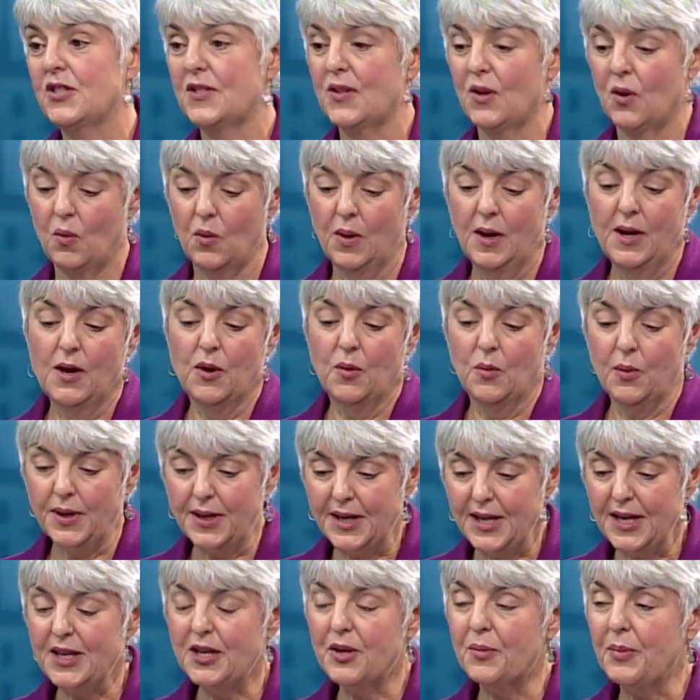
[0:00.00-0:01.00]
So we
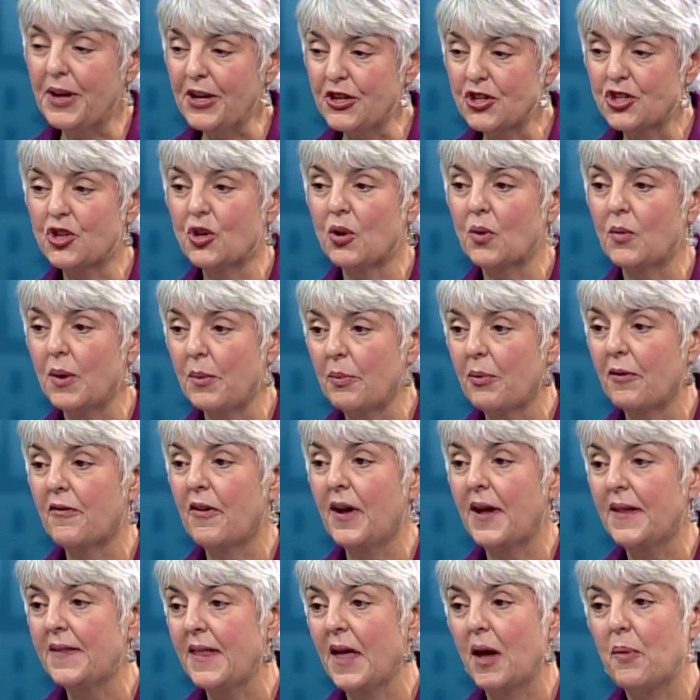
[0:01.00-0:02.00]
need to make sure we
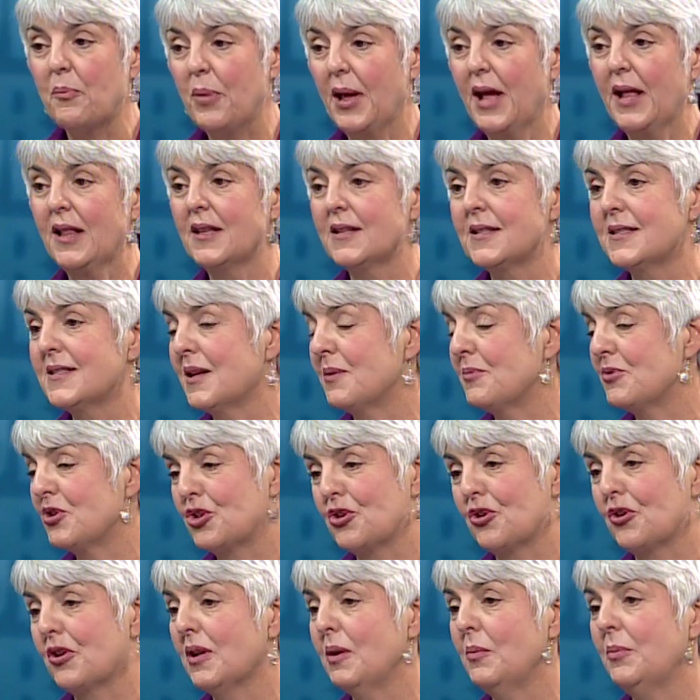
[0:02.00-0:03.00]
provide that balance. I'm
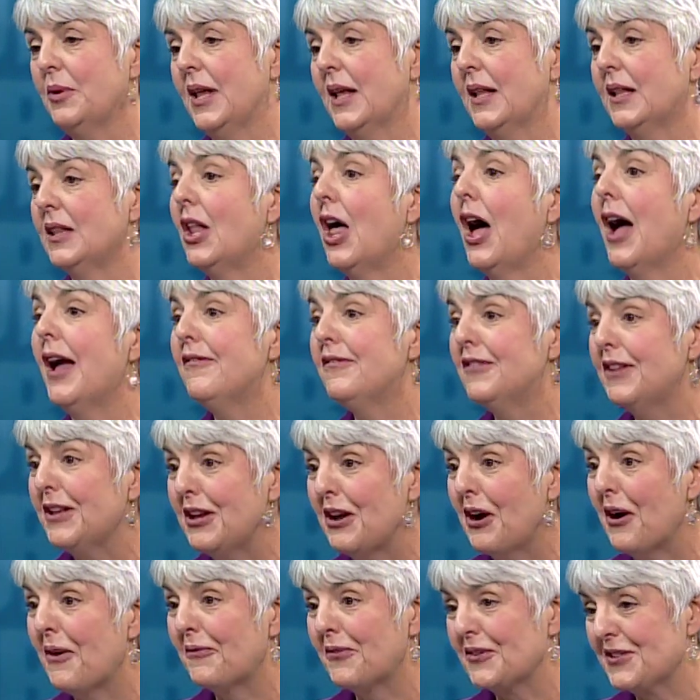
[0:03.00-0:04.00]
sure it'll be a lively
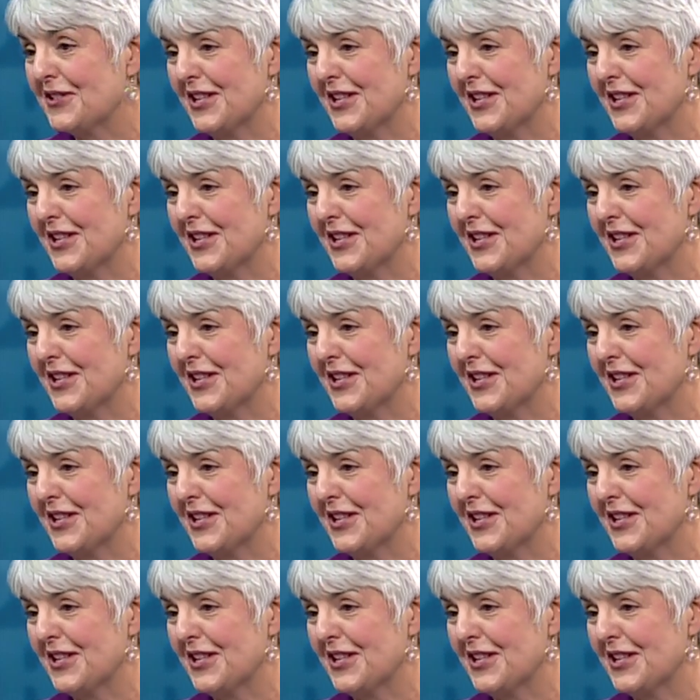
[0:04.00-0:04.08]
conversation.